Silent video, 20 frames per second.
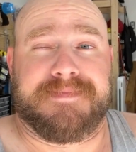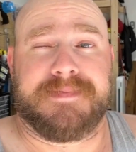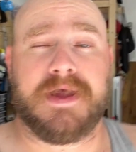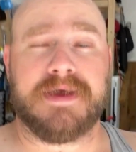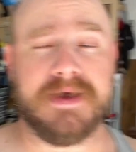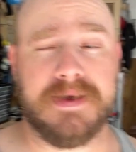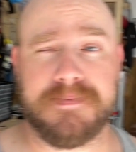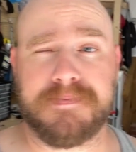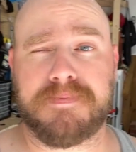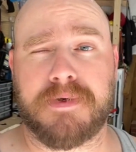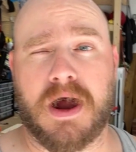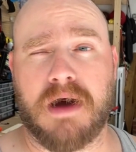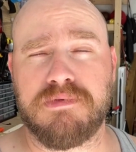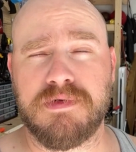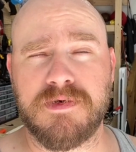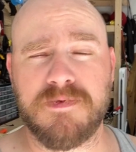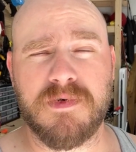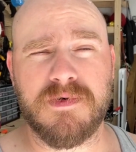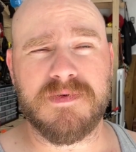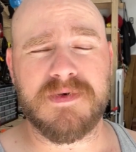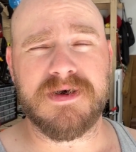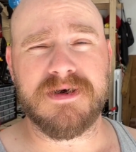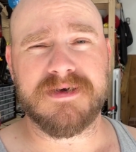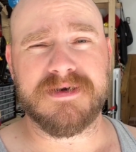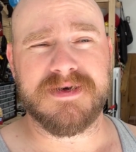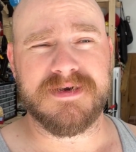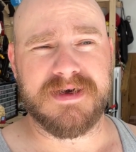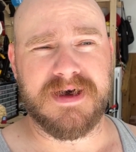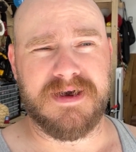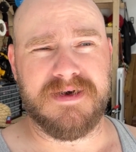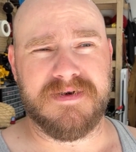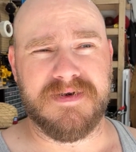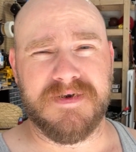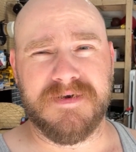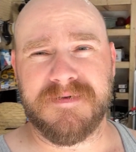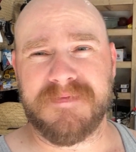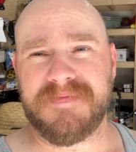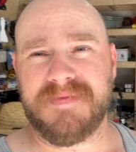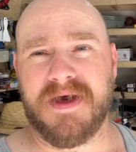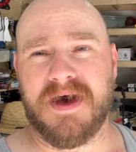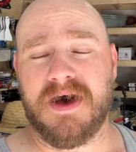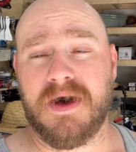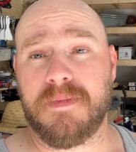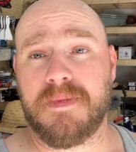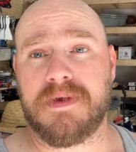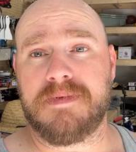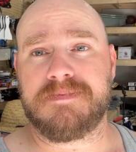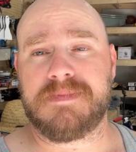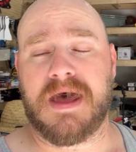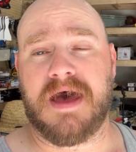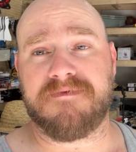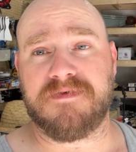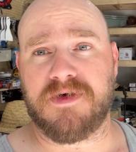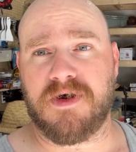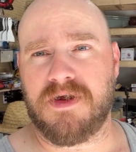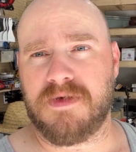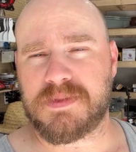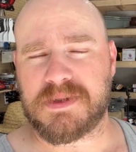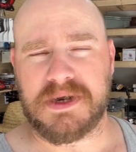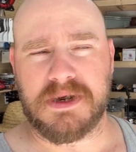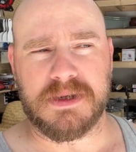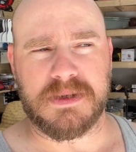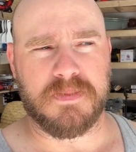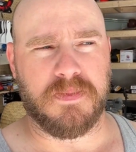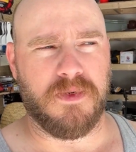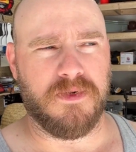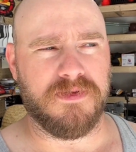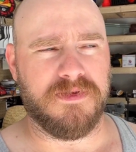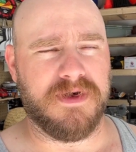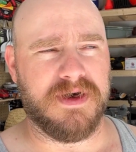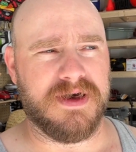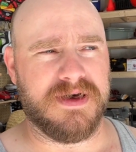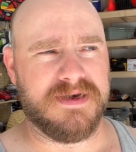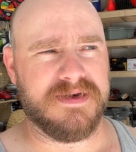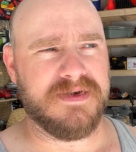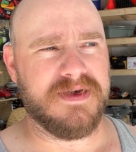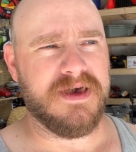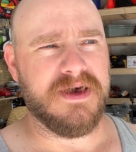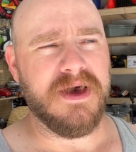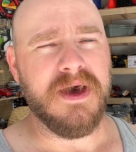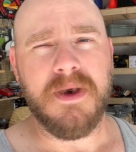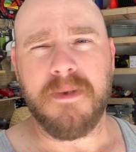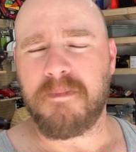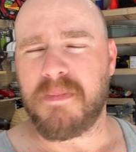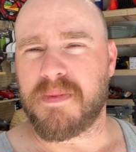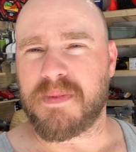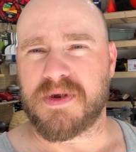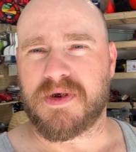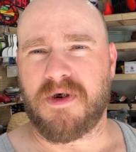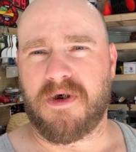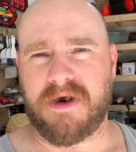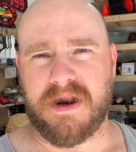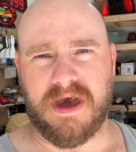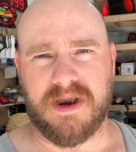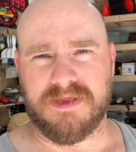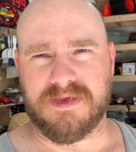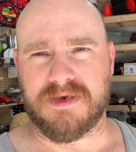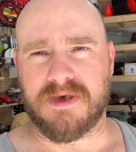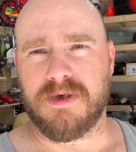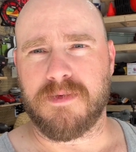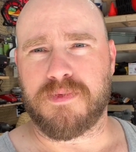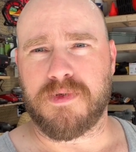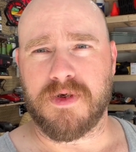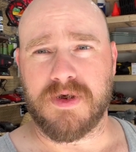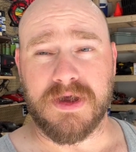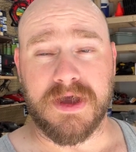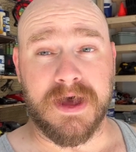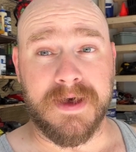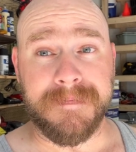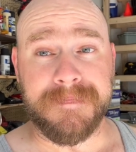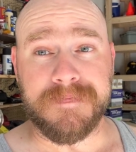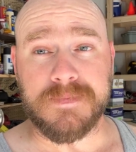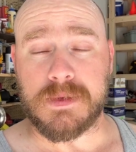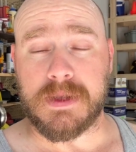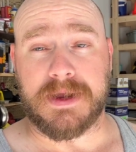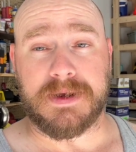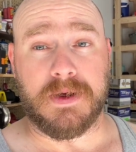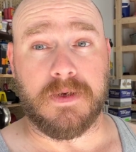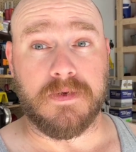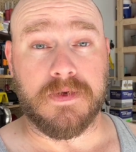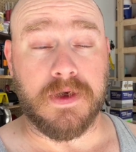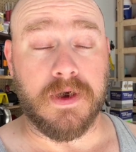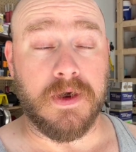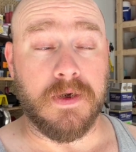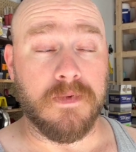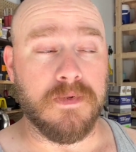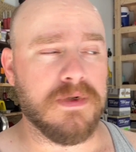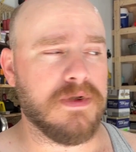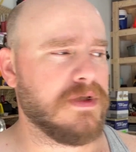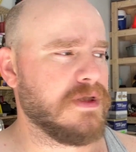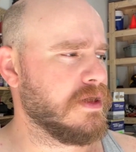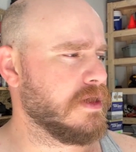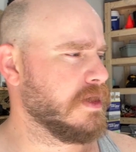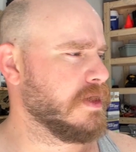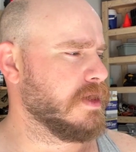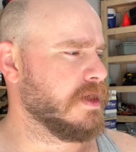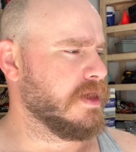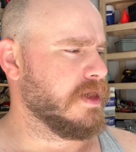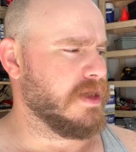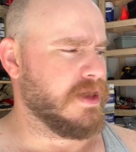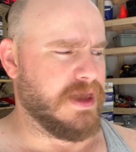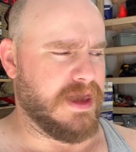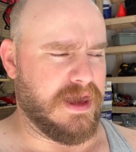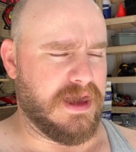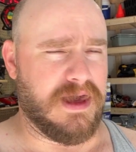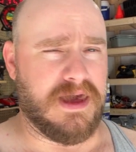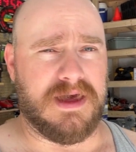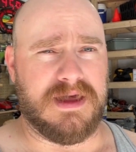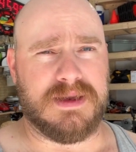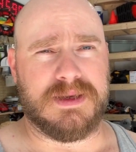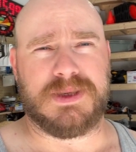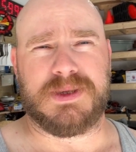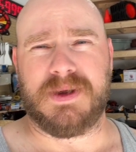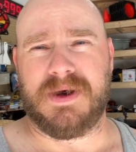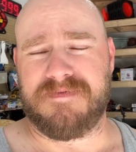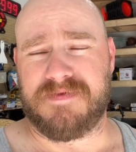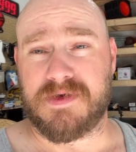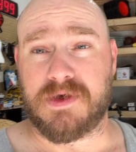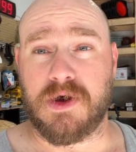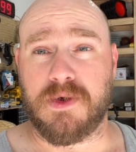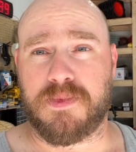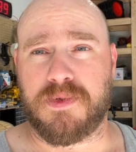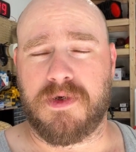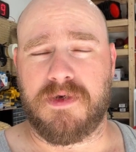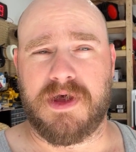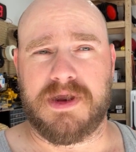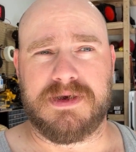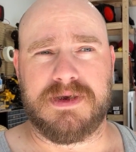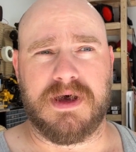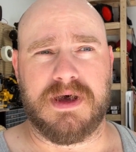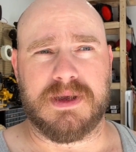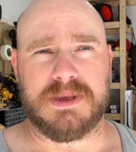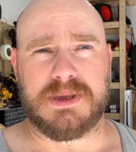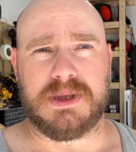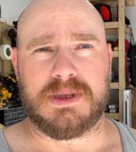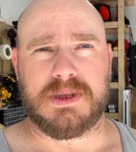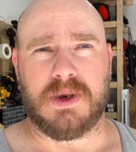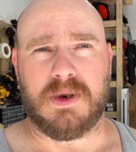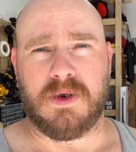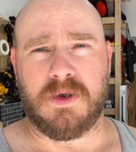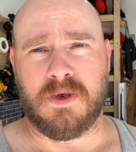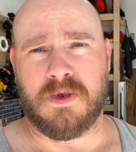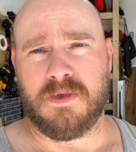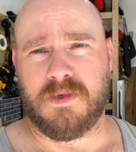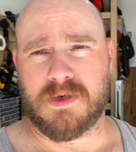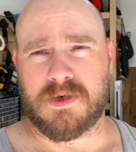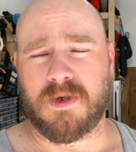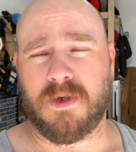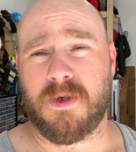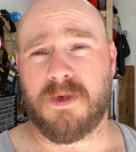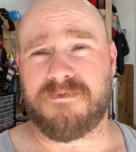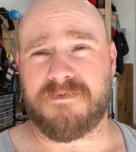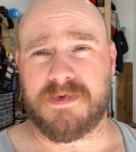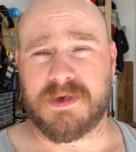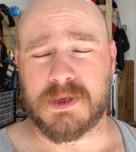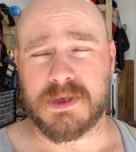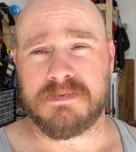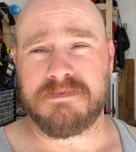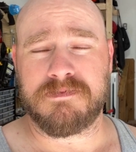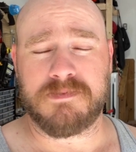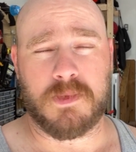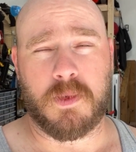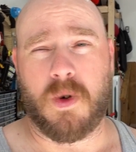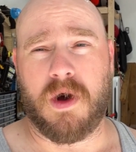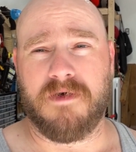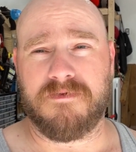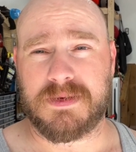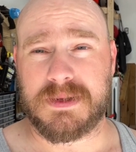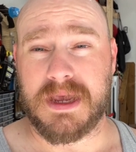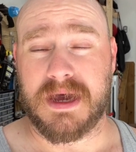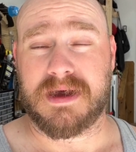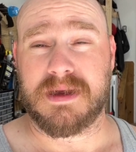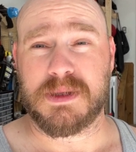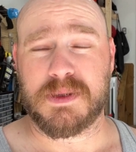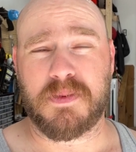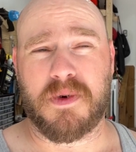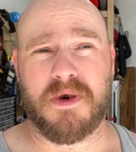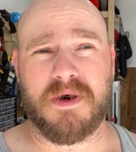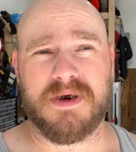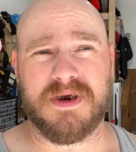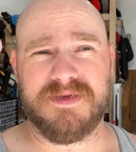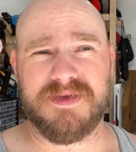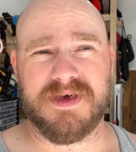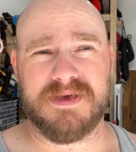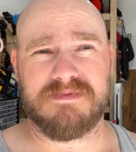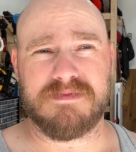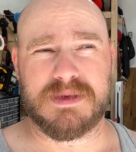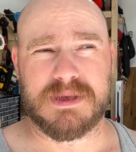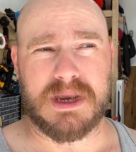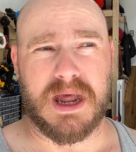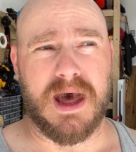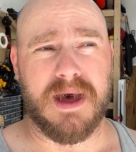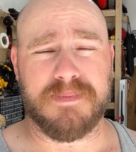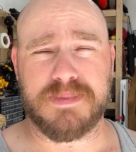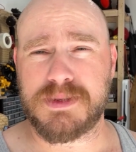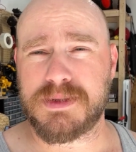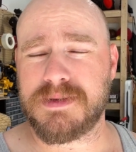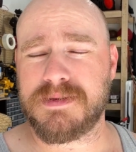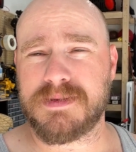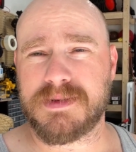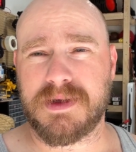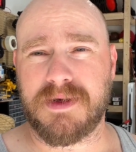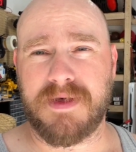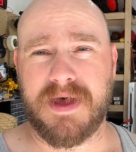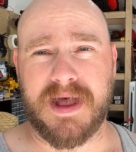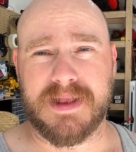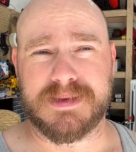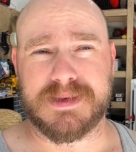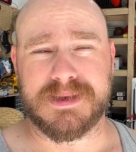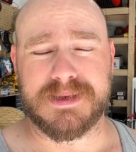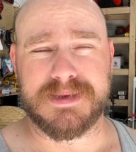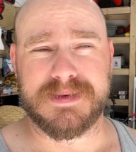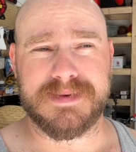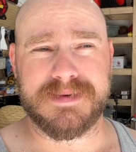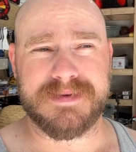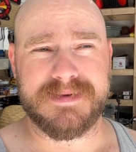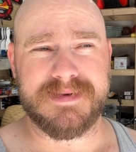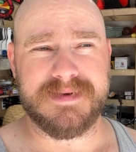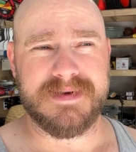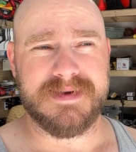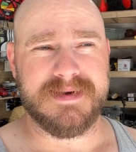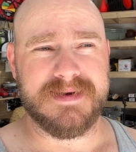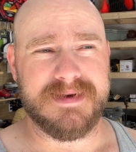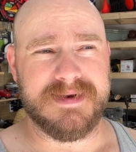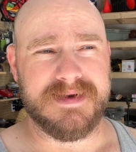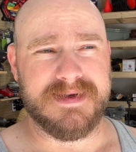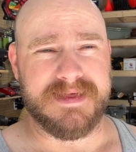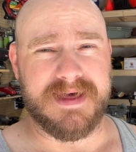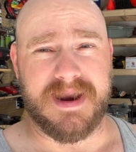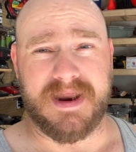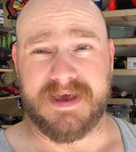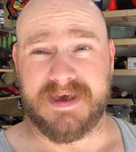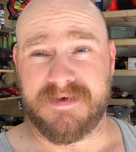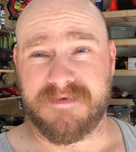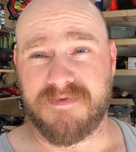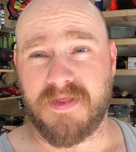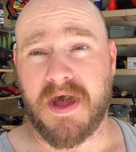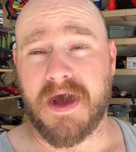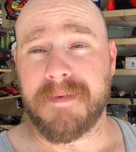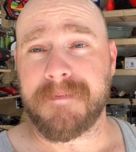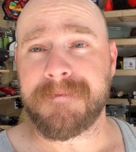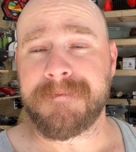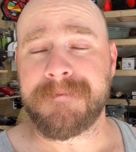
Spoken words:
It probably will work. I don't know. I haven't gone upstairs to pull the memory card out of the GoPro yet, so I don't know. And still have the GoPro that does this whole record for 12 seconds part and then stops. So that ain't gonna fly.